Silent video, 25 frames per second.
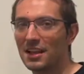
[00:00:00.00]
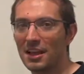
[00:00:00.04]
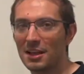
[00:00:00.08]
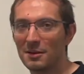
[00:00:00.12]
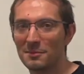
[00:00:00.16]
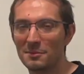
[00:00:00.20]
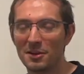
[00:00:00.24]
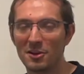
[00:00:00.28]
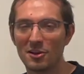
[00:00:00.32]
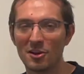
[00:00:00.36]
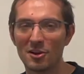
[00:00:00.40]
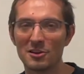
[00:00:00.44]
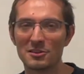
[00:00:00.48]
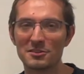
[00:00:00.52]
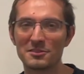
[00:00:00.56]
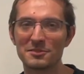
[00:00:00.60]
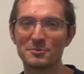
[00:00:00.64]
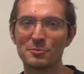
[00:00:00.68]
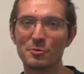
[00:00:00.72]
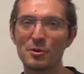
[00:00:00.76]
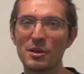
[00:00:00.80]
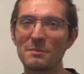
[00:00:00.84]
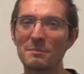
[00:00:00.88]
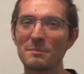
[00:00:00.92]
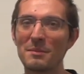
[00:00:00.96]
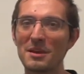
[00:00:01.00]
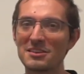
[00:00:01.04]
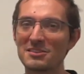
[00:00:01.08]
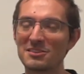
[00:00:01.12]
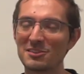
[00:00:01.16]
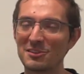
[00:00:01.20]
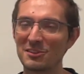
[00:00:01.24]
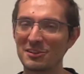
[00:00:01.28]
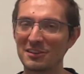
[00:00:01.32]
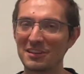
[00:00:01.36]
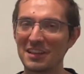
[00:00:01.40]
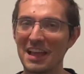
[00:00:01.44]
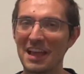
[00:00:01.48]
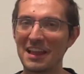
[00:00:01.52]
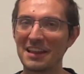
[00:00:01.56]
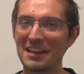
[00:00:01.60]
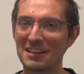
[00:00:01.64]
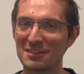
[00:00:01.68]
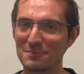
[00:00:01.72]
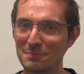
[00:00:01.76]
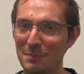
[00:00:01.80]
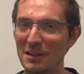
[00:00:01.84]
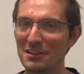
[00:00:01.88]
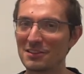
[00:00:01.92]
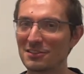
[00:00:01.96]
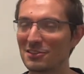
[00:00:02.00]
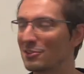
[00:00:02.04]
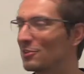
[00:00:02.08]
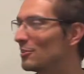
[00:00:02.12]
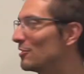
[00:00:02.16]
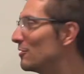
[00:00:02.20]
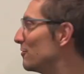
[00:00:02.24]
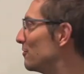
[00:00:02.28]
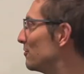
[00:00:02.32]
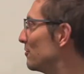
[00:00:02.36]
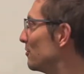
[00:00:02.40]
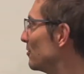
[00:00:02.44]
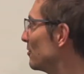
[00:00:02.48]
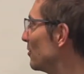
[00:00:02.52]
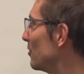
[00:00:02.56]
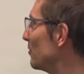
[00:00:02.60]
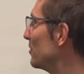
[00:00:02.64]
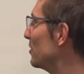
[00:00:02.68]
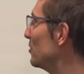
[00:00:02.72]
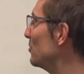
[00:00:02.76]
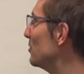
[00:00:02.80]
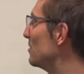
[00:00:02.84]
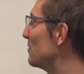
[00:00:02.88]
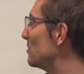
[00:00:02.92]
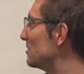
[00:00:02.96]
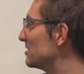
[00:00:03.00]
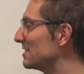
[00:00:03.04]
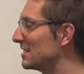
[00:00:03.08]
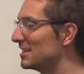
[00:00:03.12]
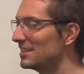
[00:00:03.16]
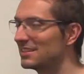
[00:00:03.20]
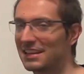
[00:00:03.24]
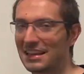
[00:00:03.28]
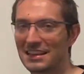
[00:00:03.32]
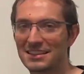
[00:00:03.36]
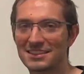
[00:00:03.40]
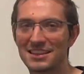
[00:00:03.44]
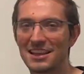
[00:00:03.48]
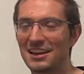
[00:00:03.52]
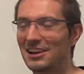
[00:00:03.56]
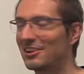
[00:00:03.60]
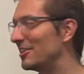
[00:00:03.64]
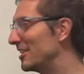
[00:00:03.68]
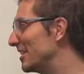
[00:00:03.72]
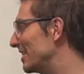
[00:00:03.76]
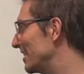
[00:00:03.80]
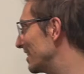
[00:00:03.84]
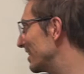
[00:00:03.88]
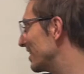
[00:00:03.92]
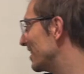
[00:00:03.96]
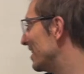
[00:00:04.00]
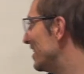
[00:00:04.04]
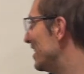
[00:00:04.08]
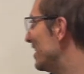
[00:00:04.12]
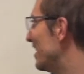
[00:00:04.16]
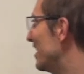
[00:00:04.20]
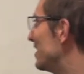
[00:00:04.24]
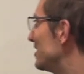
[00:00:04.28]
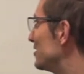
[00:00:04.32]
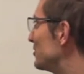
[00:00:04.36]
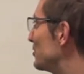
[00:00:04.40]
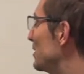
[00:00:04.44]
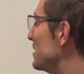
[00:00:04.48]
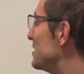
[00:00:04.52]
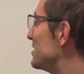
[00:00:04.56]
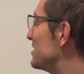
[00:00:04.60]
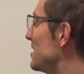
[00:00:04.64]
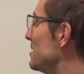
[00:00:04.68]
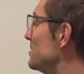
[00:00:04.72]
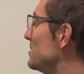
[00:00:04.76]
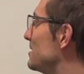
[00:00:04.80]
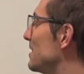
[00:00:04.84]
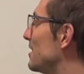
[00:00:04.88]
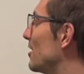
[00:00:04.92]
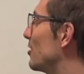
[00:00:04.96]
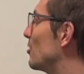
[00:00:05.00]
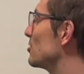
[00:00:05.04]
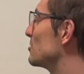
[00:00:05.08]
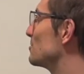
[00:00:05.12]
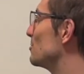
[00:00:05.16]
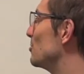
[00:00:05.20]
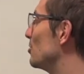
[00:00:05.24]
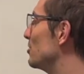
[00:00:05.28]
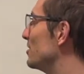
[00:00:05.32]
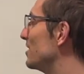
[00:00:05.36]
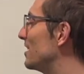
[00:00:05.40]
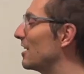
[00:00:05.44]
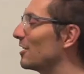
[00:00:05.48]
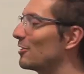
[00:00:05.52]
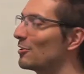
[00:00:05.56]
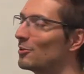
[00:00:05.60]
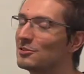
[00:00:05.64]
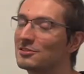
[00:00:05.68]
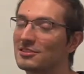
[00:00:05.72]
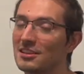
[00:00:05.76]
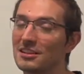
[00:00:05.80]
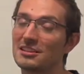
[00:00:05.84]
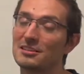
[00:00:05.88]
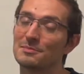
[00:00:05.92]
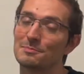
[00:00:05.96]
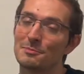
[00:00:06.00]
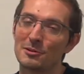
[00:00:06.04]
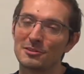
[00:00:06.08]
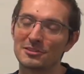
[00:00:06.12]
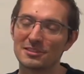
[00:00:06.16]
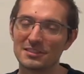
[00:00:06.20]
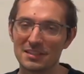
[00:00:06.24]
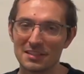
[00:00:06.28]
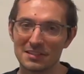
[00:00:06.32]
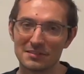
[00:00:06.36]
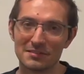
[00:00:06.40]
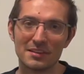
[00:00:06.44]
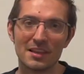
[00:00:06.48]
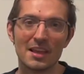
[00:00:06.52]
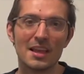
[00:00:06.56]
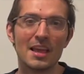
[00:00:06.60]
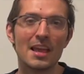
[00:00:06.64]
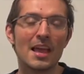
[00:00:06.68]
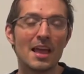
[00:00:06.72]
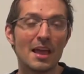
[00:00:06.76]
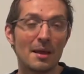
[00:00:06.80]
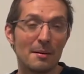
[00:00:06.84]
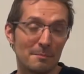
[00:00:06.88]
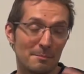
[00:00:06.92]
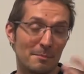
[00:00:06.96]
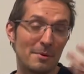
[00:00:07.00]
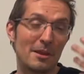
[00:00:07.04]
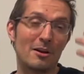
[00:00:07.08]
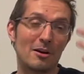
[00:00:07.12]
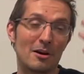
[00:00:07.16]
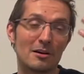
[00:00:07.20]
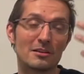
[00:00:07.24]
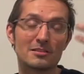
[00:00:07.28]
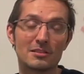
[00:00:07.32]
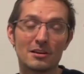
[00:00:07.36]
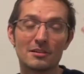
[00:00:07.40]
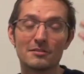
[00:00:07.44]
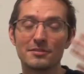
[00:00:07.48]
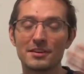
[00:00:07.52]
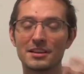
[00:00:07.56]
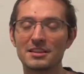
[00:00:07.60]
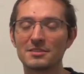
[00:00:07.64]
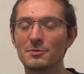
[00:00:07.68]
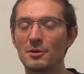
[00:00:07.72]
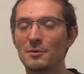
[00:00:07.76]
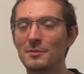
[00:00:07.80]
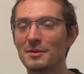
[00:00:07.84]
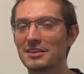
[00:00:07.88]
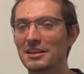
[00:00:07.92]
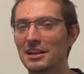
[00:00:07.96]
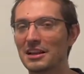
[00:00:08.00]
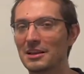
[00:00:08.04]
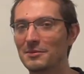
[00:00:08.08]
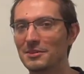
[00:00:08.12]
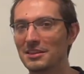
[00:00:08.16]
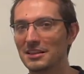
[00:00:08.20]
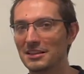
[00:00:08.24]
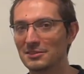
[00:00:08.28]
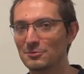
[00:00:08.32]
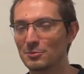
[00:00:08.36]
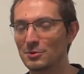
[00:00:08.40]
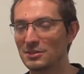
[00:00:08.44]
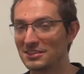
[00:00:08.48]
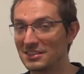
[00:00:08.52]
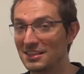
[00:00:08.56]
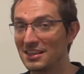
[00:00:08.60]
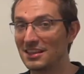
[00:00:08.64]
because we measured an expansion of the universe that is accelerating. So it seems that the cosmological constant is positive. Because of experimental evidence, we see